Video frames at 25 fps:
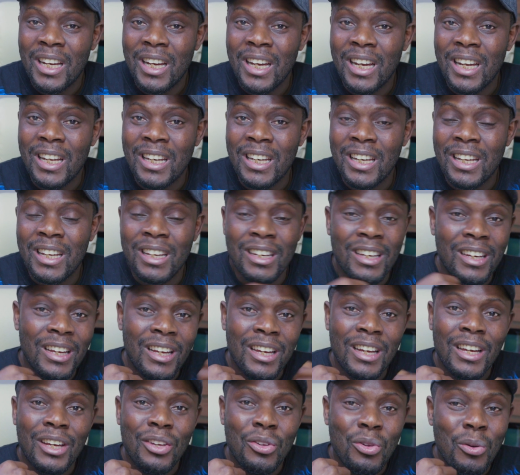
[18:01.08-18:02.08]
And then
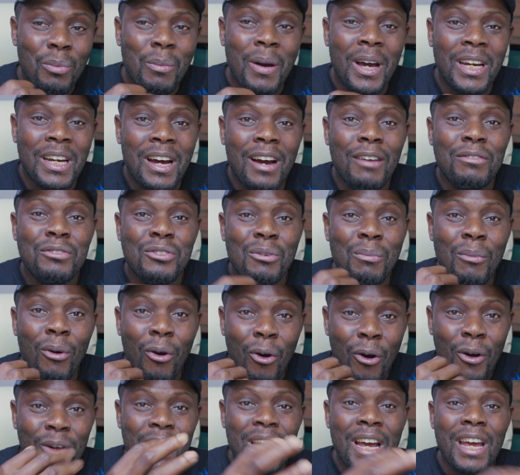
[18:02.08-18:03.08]
you might have some
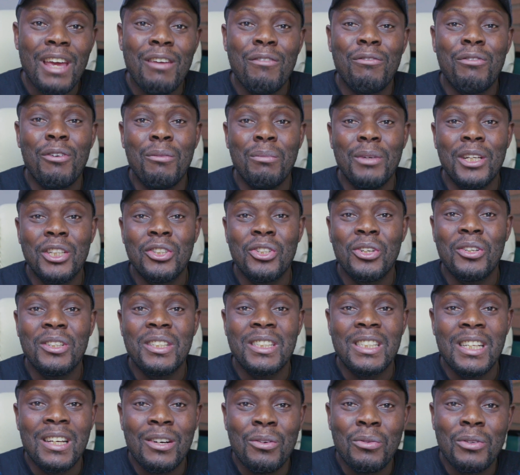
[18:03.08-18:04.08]
other information
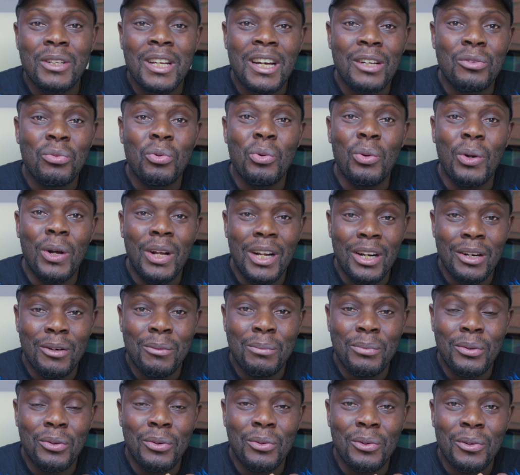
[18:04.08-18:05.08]
there that will
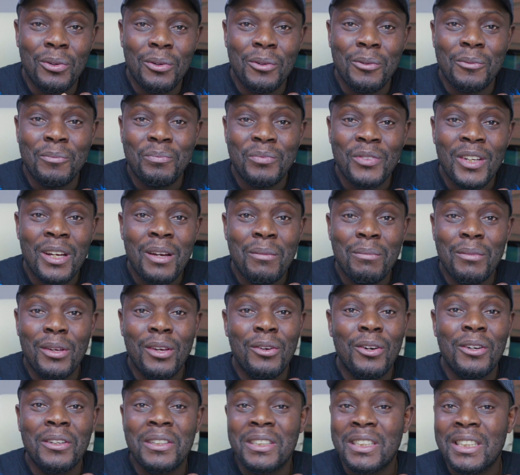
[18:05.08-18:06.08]
help you.
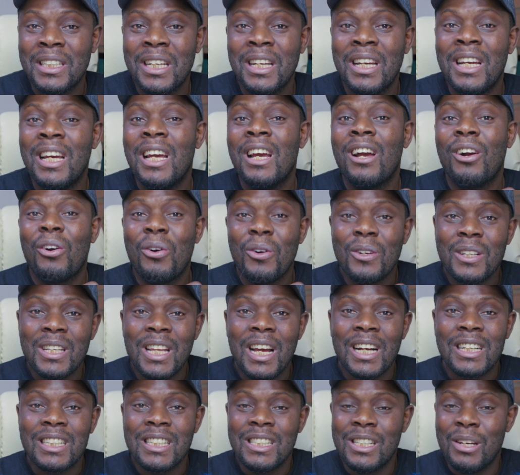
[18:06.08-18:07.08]
Because
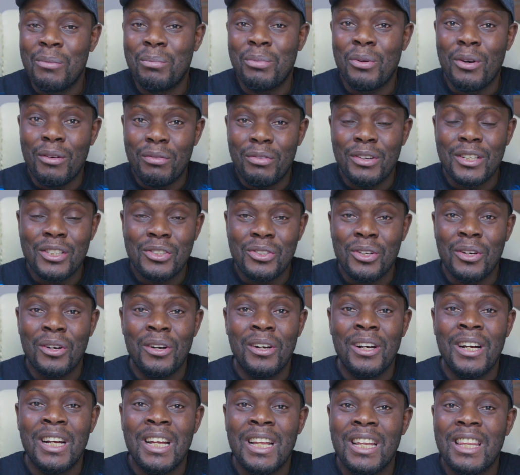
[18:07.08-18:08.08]
contacting a
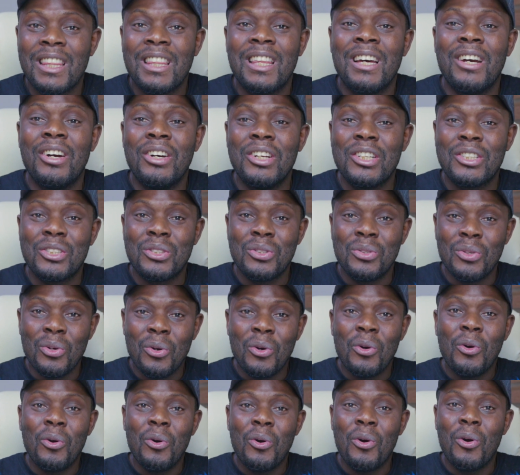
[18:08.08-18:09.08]
professor, there is
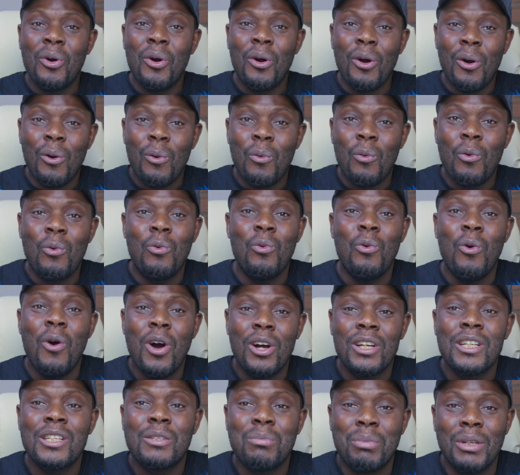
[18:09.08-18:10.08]
no
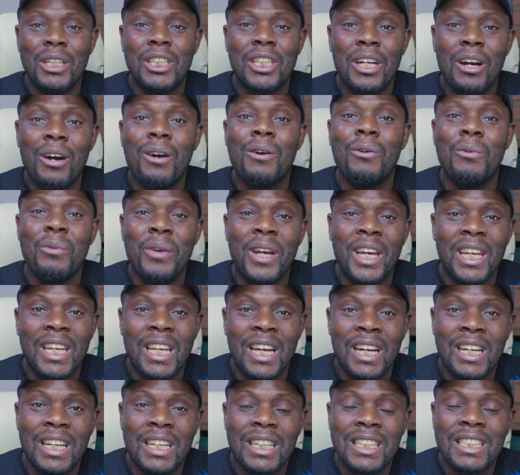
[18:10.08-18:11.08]
one special way
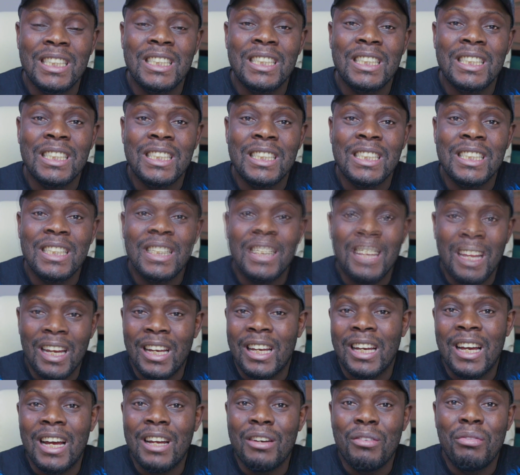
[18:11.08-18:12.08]
that is
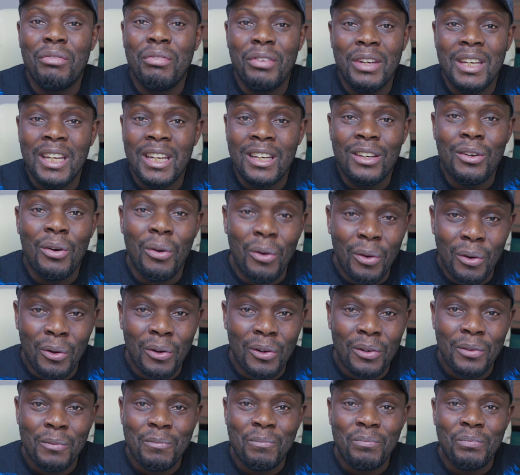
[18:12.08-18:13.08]
like can fit it
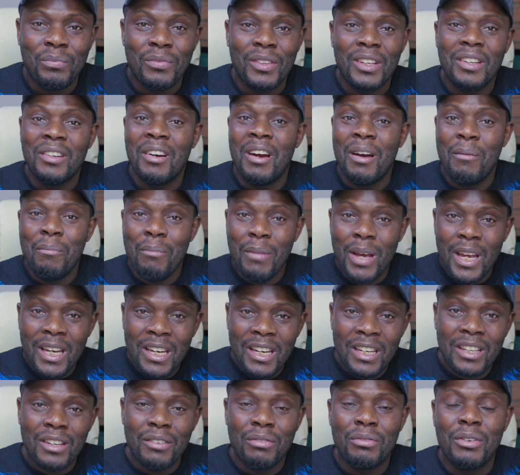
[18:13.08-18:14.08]
all. There are
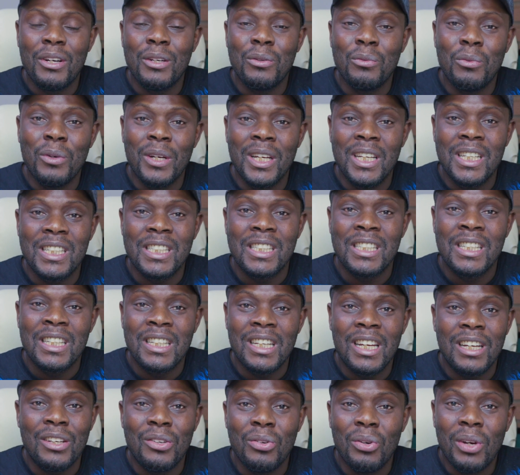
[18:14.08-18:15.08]
many different ways
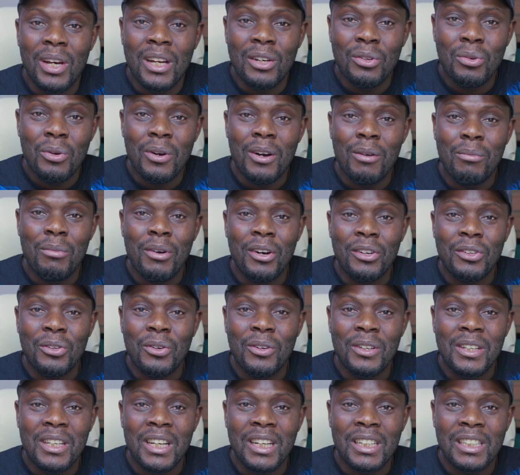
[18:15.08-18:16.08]
that you can go about
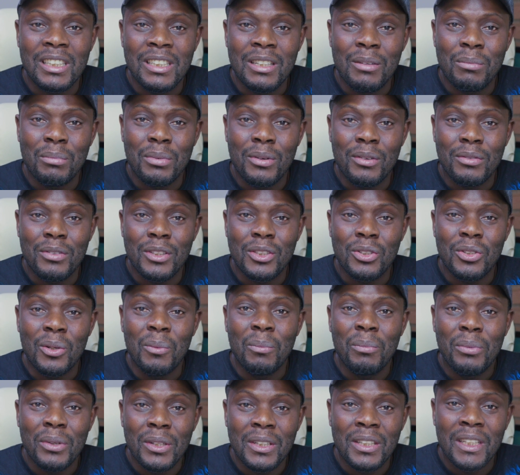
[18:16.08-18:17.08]
contacting a professor.
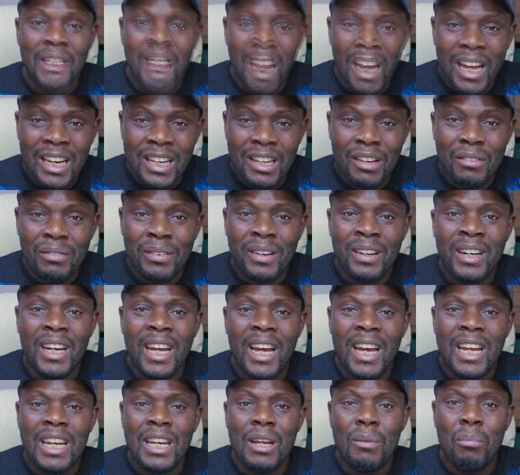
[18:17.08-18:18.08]
But at the
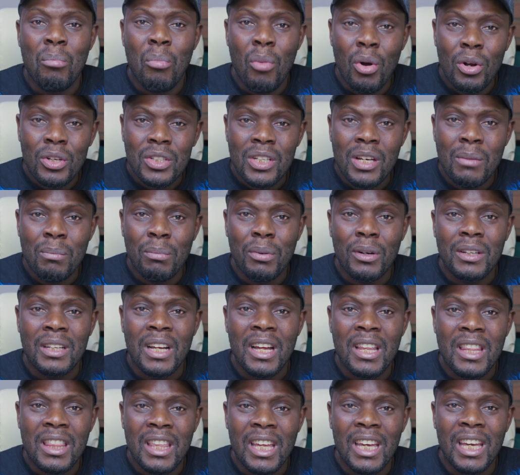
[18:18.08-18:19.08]
very end, the most
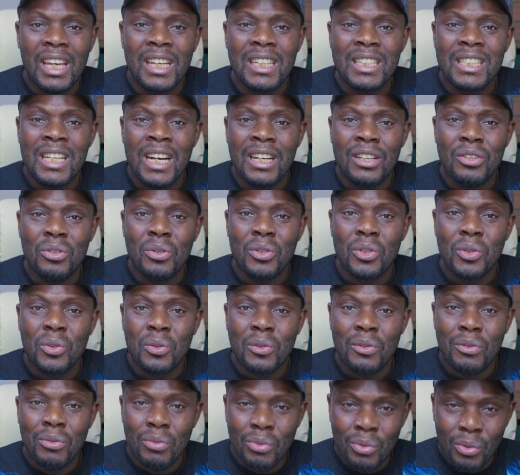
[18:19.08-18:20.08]
important thing is that you should
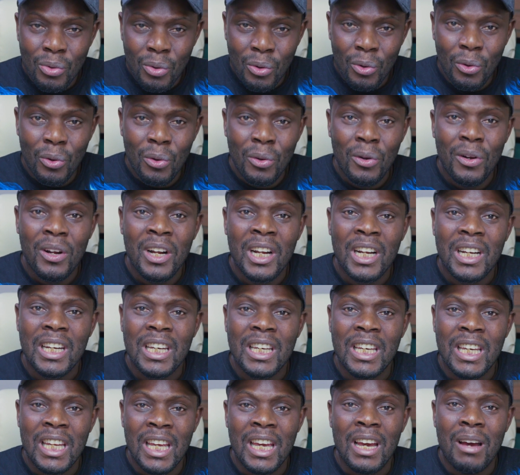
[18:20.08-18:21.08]
know
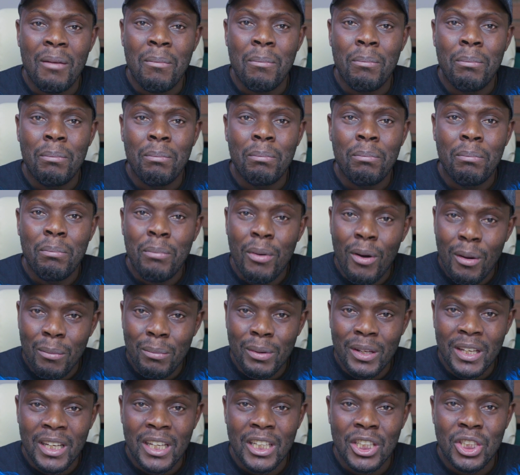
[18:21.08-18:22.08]
their
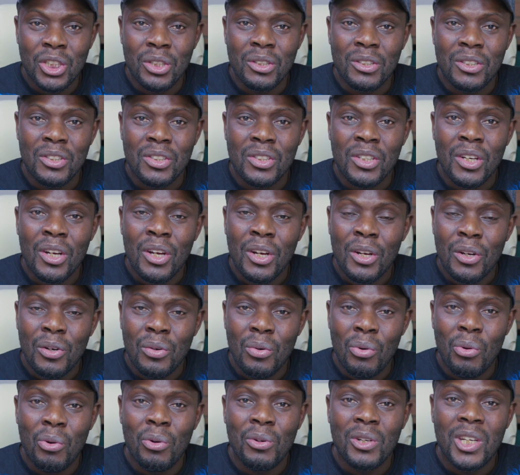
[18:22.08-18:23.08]
publications,
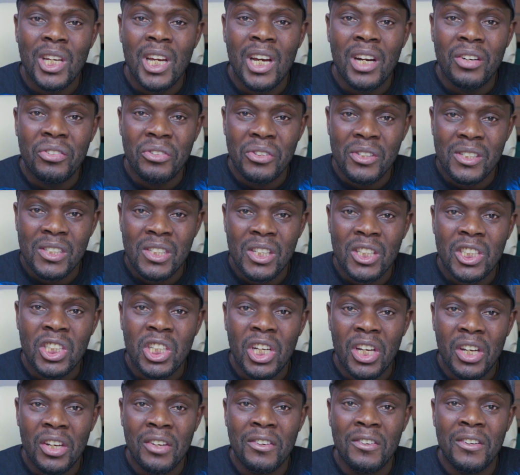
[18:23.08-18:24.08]
know their research
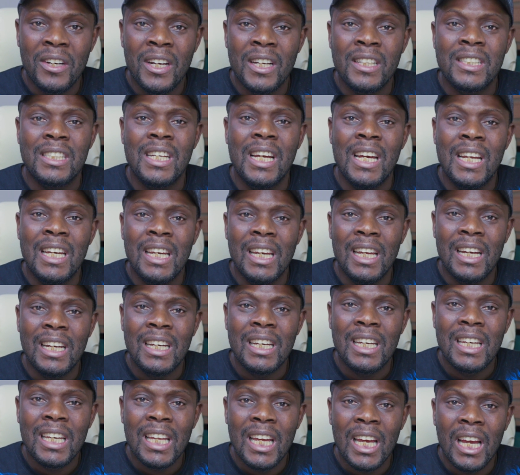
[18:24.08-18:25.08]
areas, and
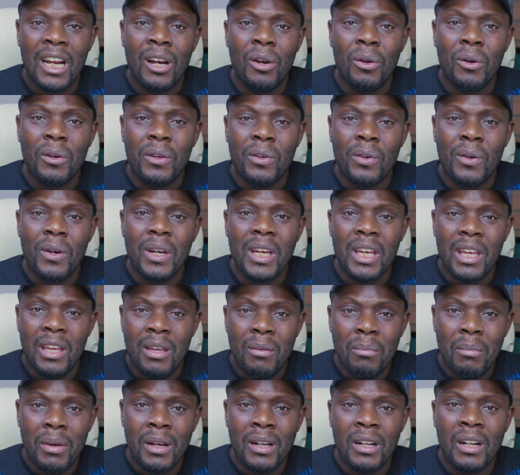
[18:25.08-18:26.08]
then tailor your
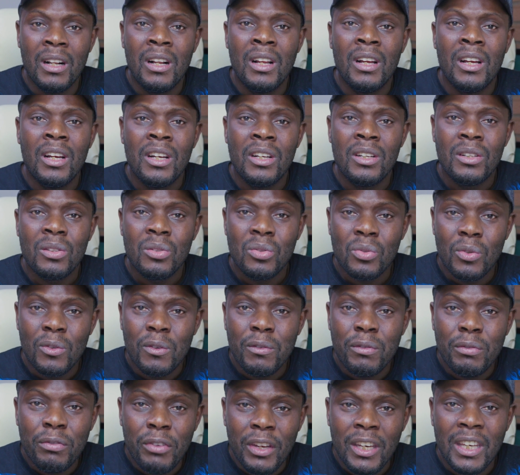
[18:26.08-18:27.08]
email to
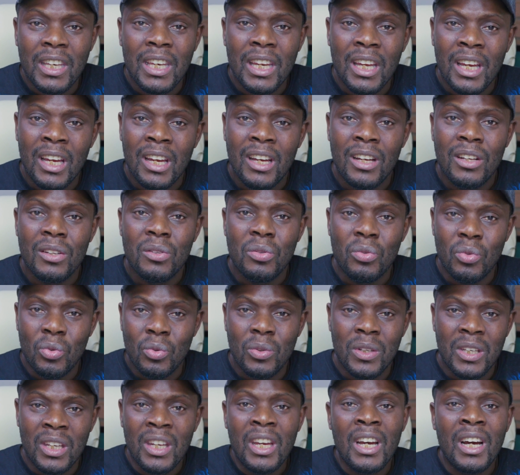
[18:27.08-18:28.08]
fit to
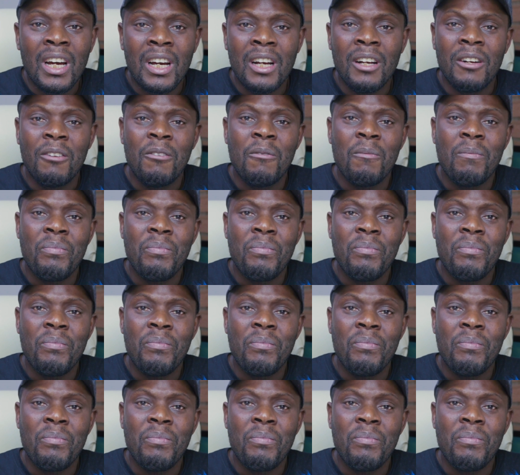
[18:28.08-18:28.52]
their